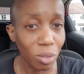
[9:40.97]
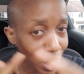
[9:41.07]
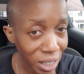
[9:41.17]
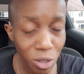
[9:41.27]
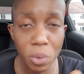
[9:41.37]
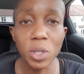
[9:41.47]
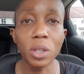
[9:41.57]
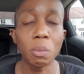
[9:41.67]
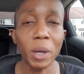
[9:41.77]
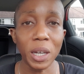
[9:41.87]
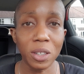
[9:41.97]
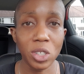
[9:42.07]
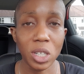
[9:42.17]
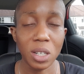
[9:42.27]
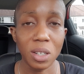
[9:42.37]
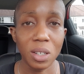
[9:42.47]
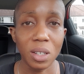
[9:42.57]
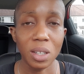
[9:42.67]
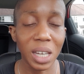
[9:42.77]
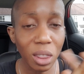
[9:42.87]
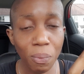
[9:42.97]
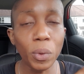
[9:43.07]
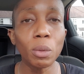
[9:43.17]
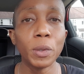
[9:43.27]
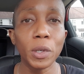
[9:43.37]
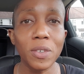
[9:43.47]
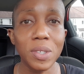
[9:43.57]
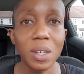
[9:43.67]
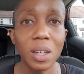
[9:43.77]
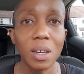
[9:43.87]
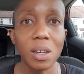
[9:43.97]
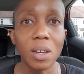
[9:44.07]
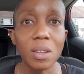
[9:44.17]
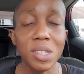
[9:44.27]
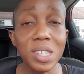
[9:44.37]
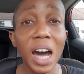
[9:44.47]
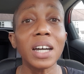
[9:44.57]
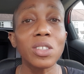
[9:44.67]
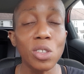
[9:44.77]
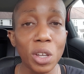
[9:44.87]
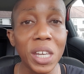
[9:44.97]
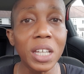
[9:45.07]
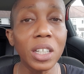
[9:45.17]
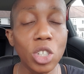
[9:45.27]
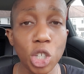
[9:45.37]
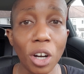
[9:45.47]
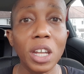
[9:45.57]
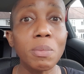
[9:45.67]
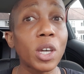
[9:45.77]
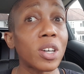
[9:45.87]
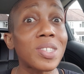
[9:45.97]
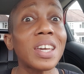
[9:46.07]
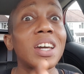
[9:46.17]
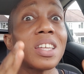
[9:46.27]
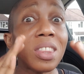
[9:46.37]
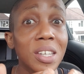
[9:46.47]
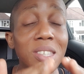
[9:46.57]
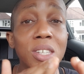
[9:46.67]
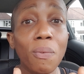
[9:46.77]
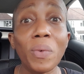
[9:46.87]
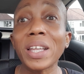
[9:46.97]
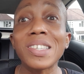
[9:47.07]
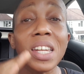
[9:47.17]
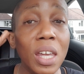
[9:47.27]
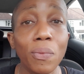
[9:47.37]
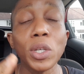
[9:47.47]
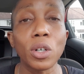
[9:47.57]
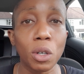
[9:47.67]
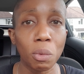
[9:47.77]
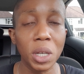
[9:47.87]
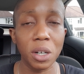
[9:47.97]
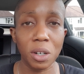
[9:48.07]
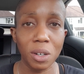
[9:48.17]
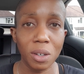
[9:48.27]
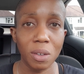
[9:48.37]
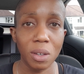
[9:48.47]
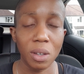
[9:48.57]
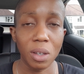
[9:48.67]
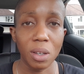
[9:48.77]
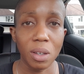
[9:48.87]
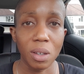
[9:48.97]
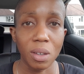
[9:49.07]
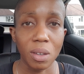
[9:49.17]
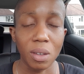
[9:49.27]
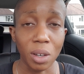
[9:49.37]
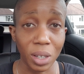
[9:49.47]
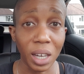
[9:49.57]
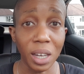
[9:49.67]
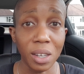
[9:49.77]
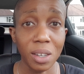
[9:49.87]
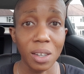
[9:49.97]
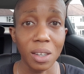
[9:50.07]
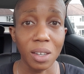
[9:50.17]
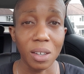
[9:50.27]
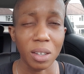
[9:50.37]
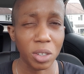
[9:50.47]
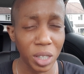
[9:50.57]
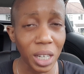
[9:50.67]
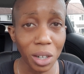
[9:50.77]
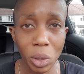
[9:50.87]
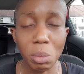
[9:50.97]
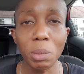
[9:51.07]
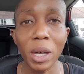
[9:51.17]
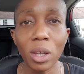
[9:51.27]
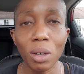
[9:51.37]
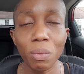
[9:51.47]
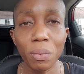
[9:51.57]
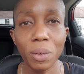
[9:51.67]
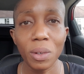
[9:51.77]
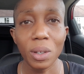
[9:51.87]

That too is on the page. Get the four books. Start the healing journey, because this is affecting even your career. Okay? You hearing me, my love?